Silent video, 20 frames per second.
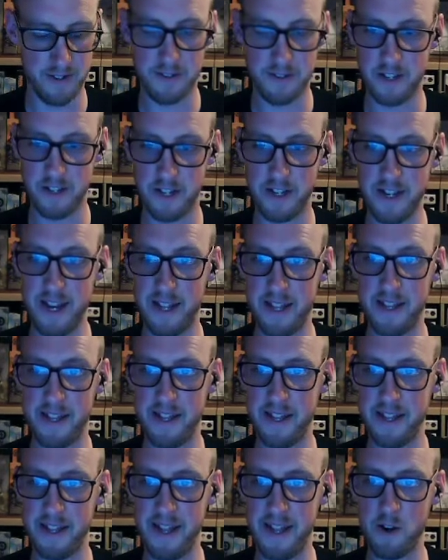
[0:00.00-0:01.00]
So yeah,
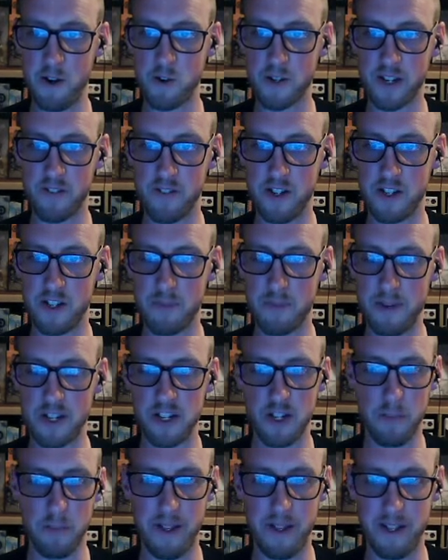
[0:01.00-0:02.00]
they all give you special
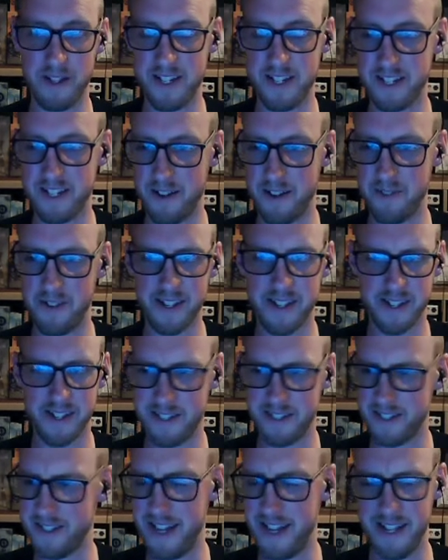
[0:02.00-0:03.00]
abilities, and I think
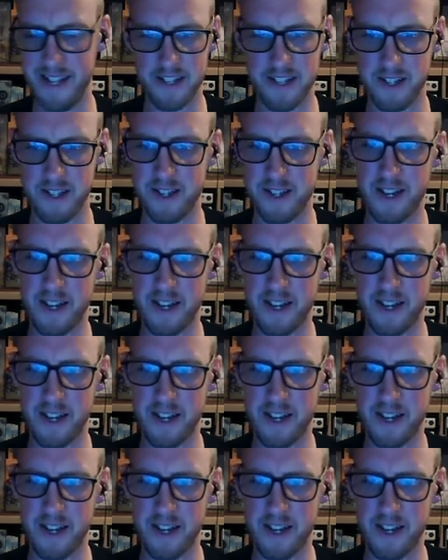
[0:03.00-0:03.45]
there's a